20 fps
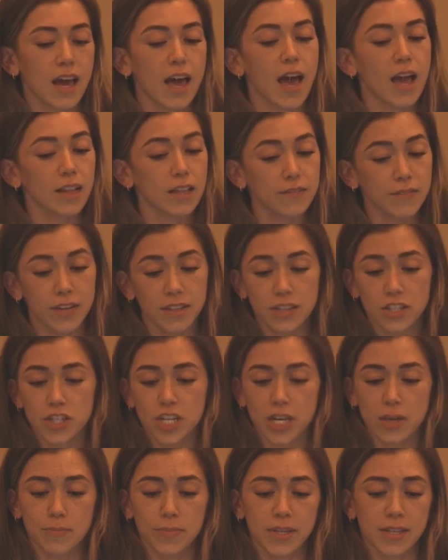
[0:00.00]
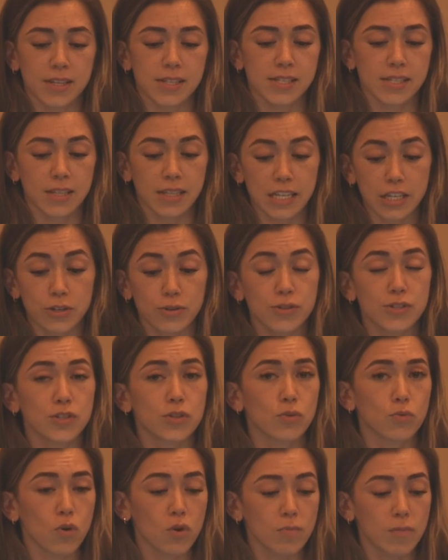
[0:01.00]
elevate the champions, the leaders, and
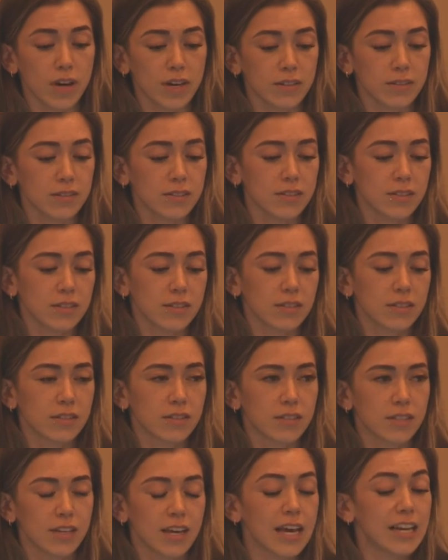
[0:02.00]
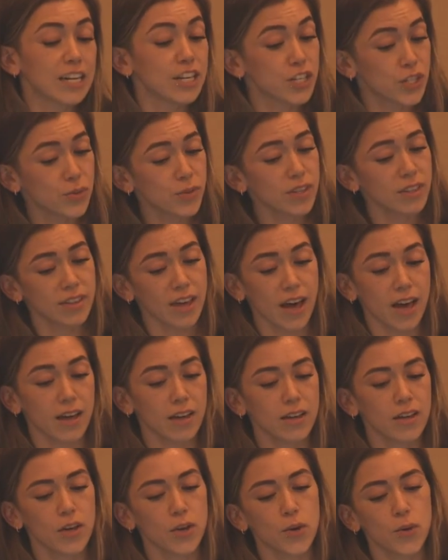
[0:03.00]
the role models. And in doing that,
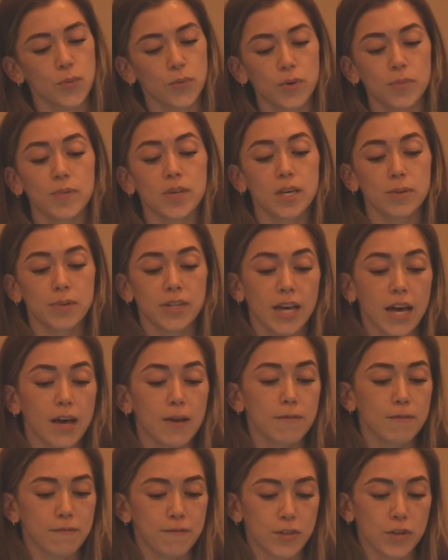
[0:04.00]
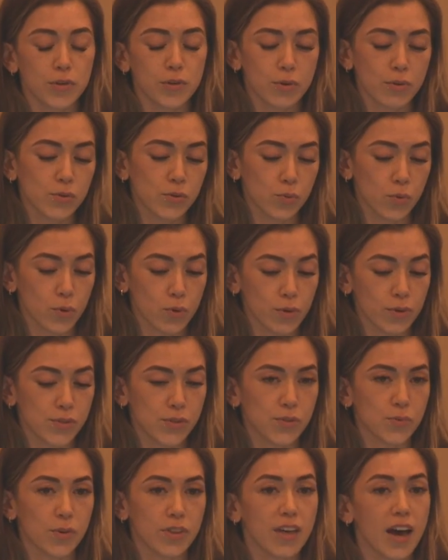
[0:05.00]
we'll be able to help fill those
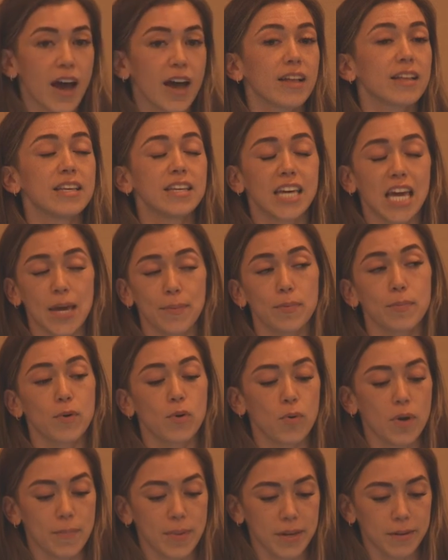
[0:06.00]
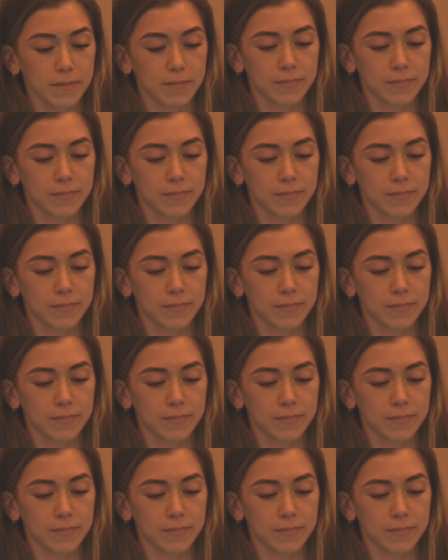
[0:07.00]
roles with highly capable women.